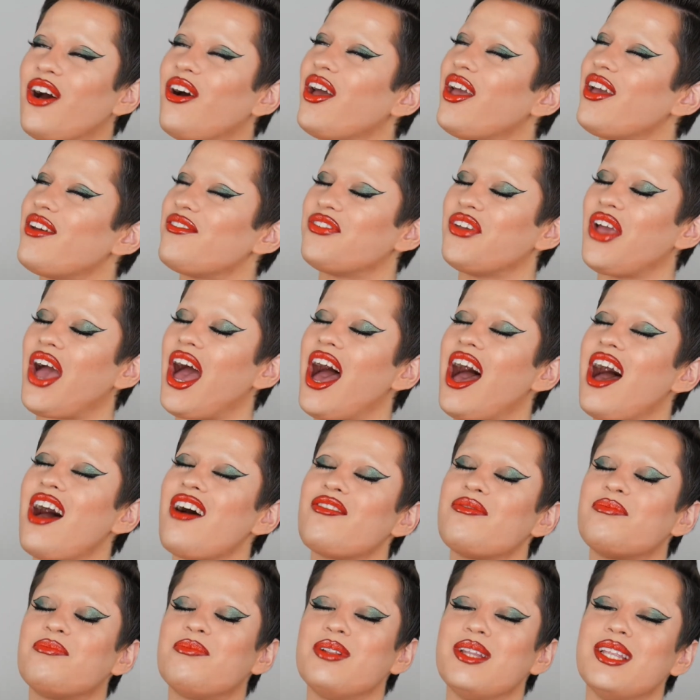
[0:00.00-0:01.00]
If you
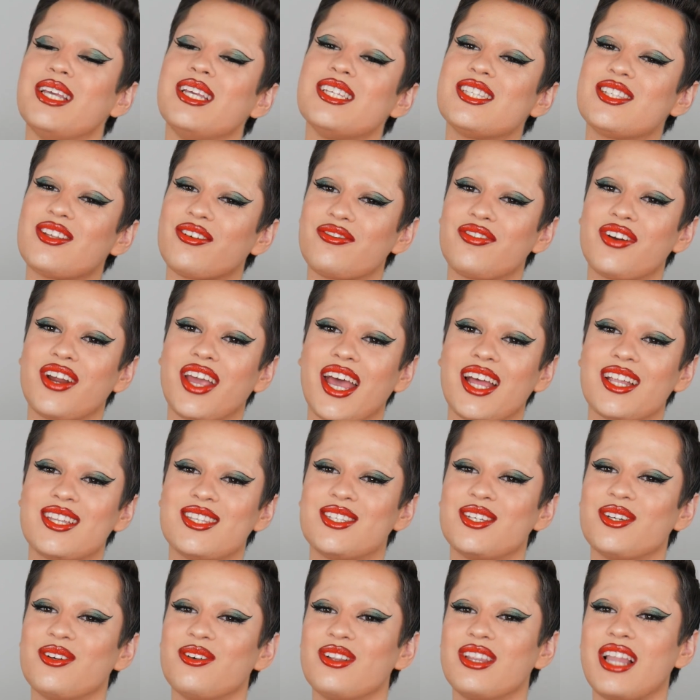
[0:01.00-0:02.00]
have, please don't forget
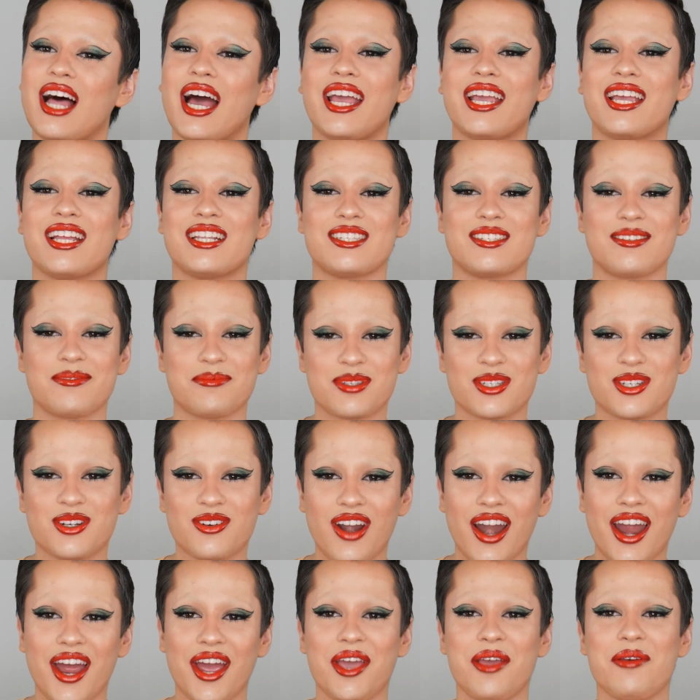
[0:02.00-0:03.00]
to like and
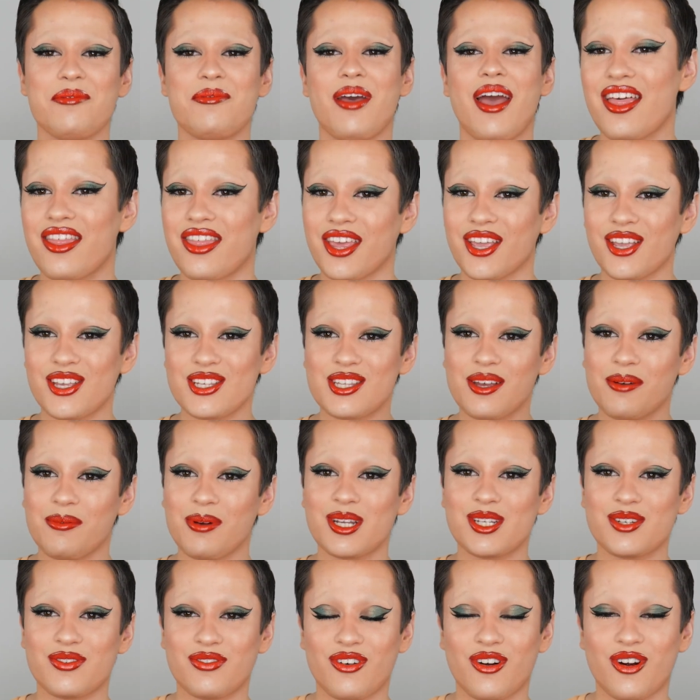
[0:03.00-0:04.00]
subscribe. Thank you so
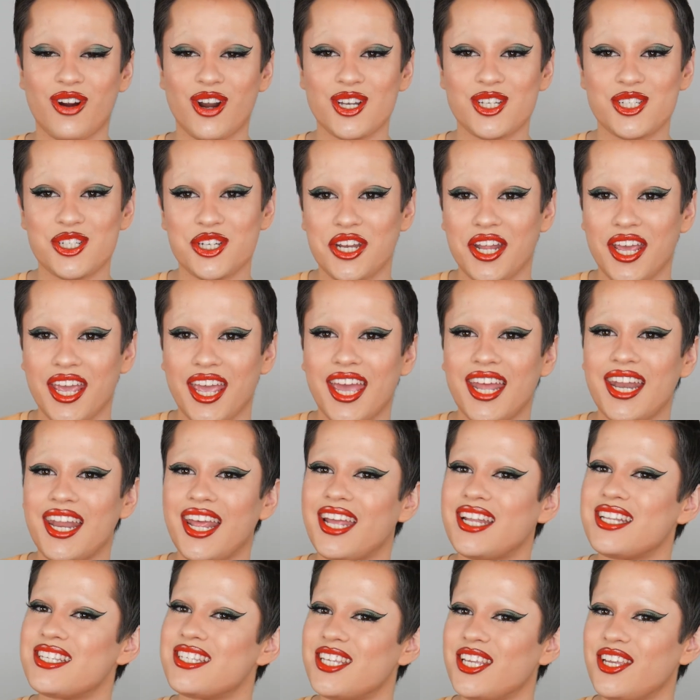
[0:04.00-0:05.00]
much for tuning in,
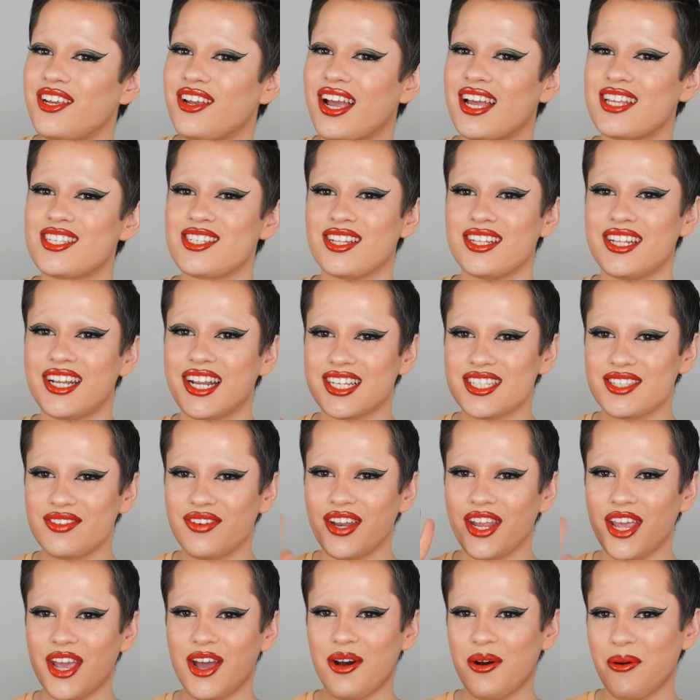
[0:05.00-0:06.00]
and see you guys on the next
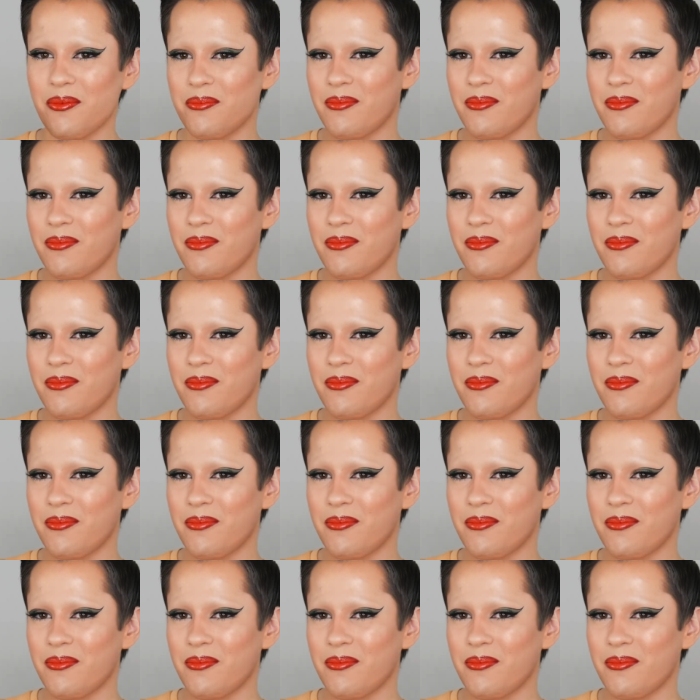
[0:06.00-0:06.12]
video.